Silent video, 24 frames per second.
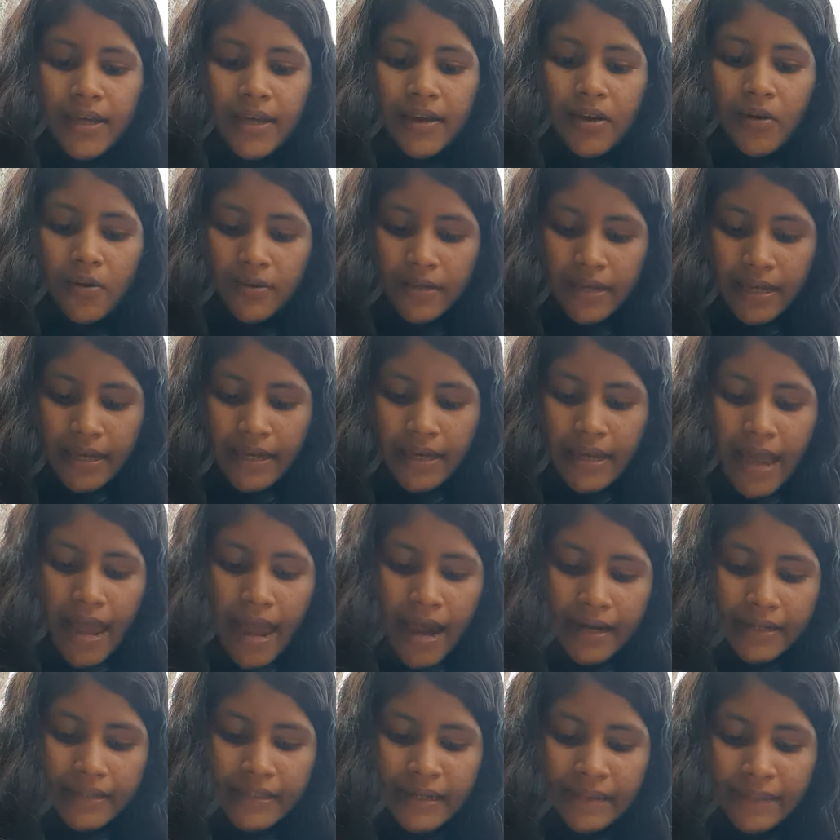Okay,
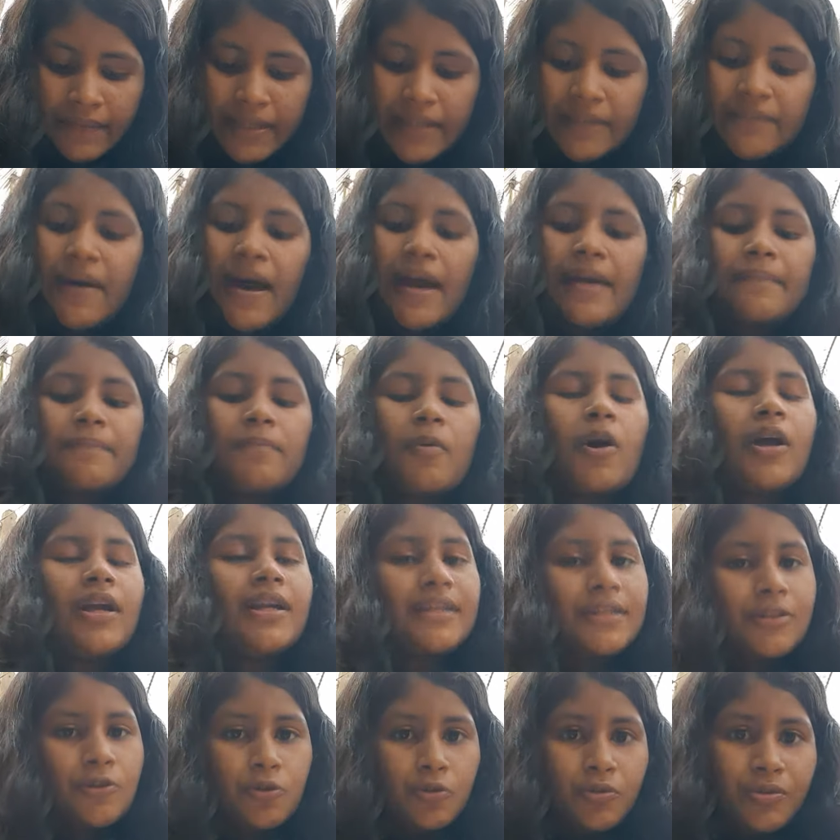activity
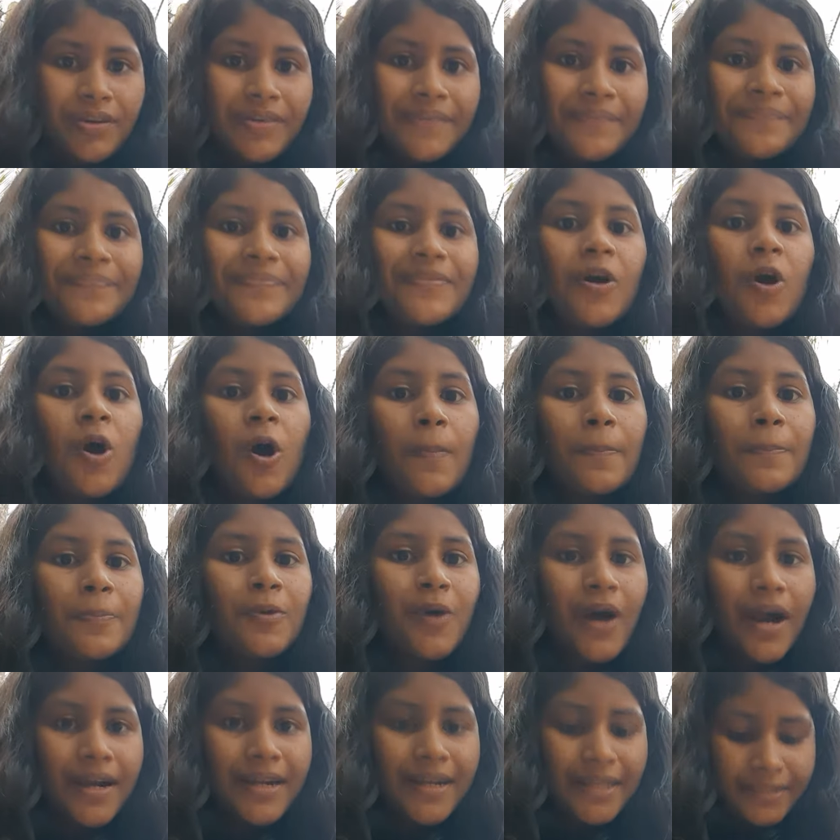1.2. Hope
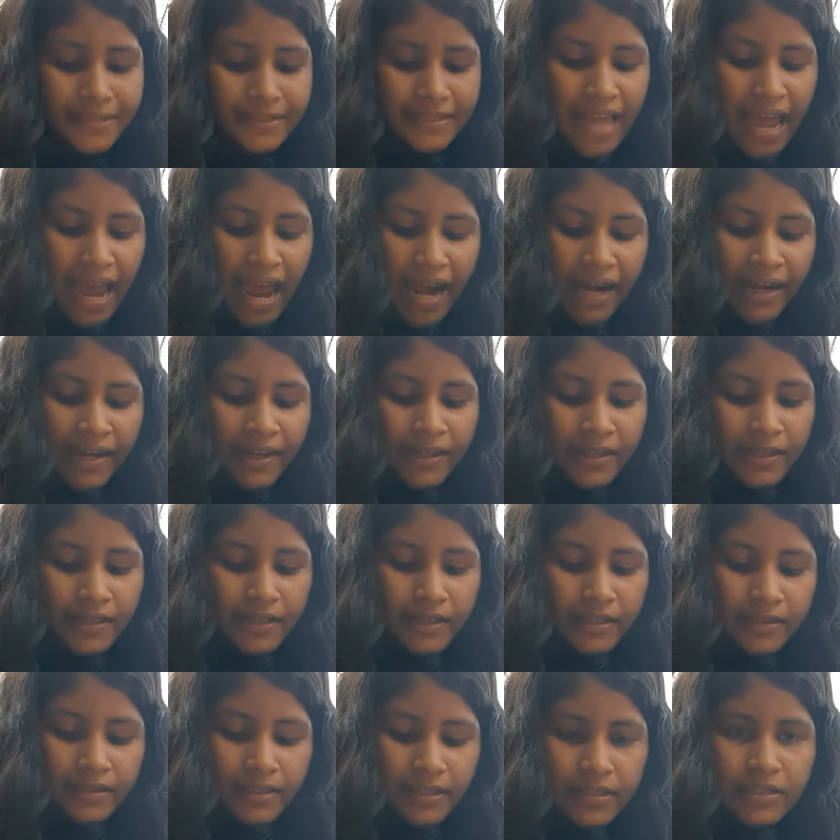you understand
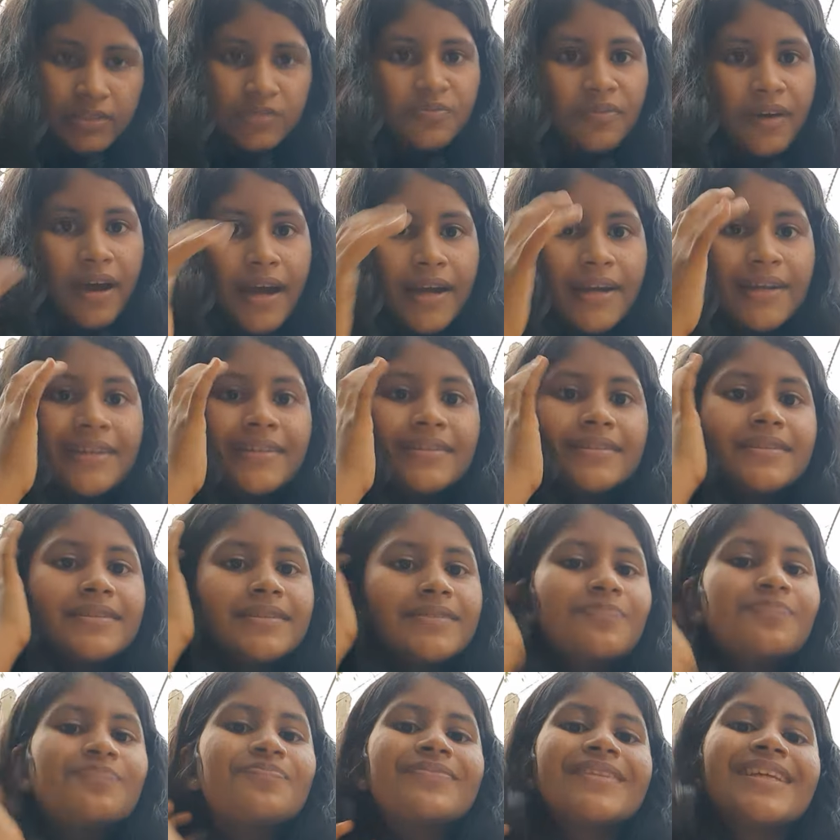this one.
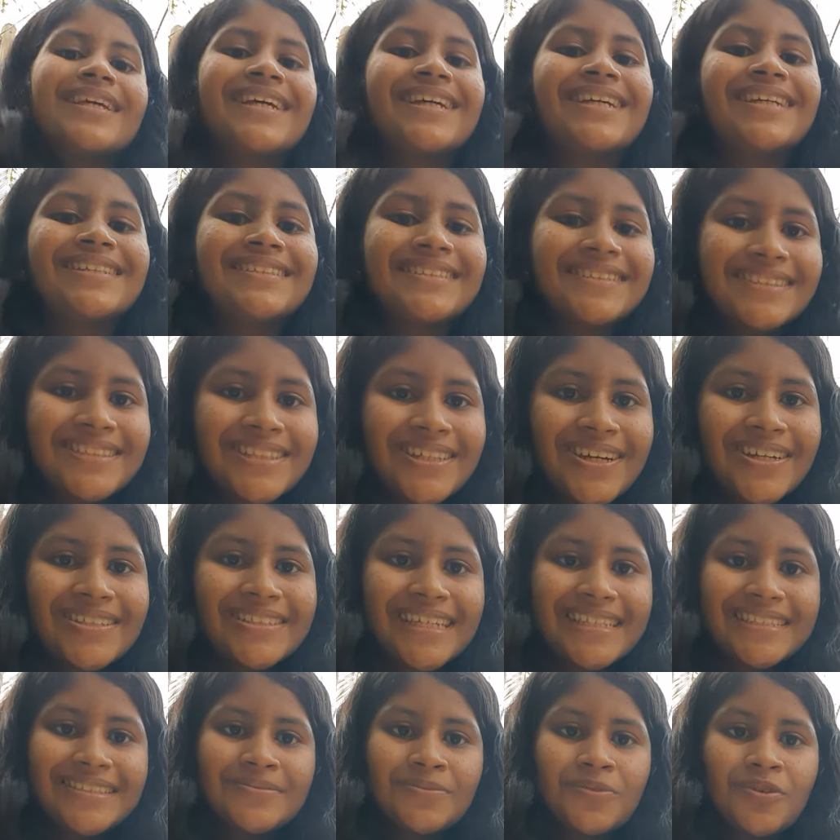So
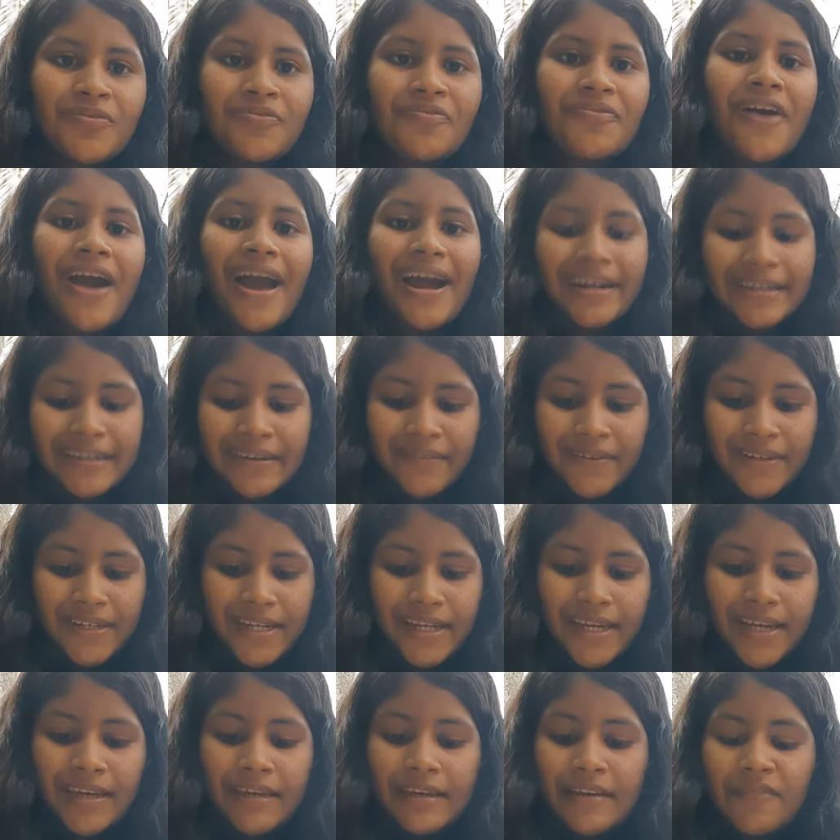let's move for
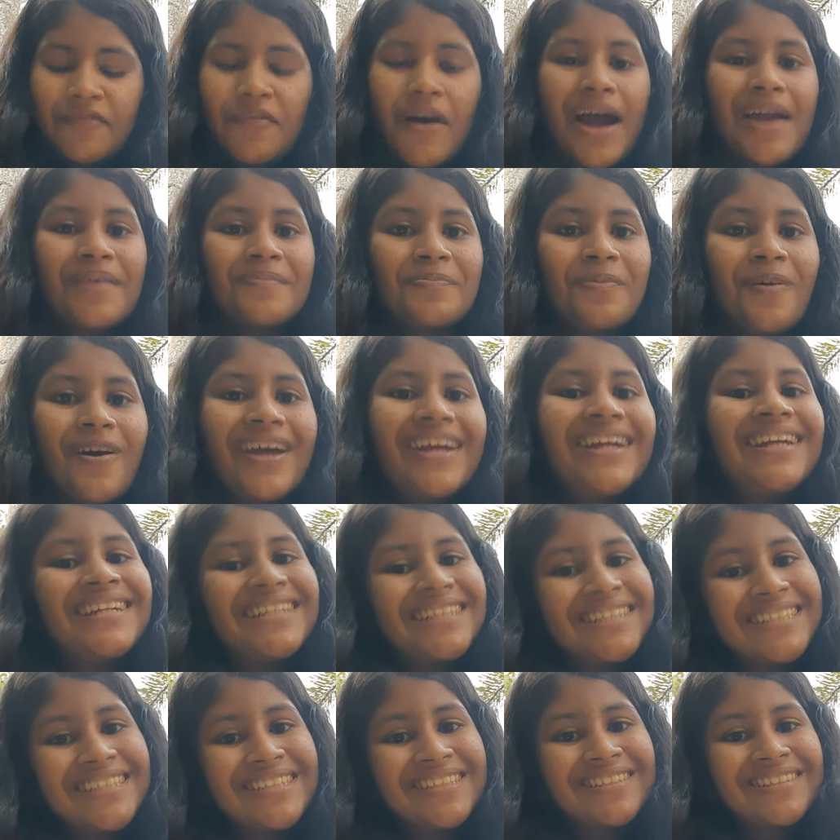activity
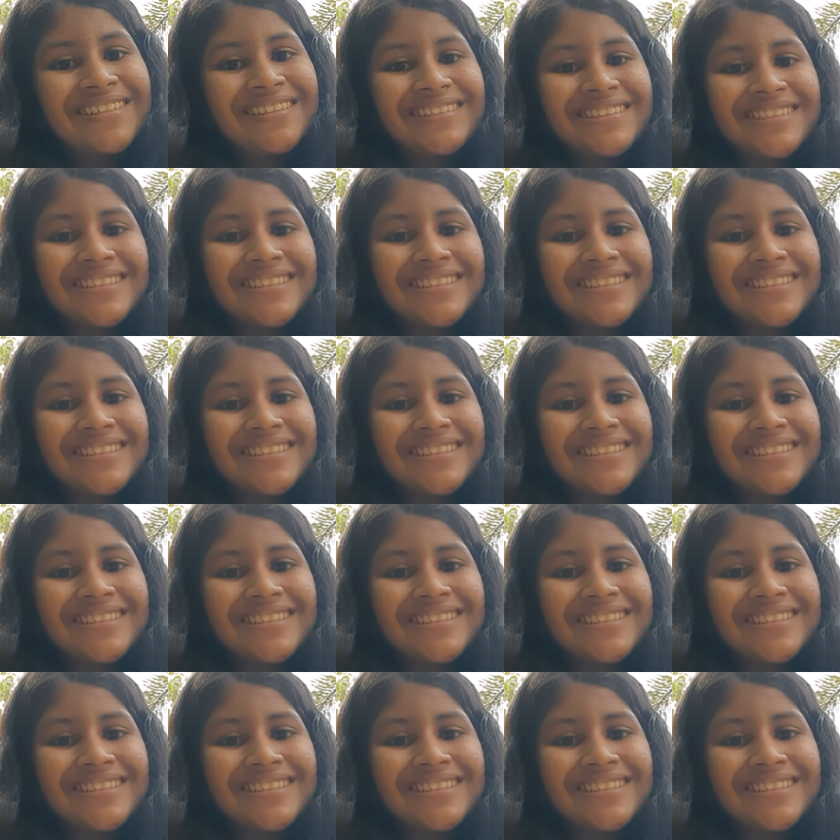1.2.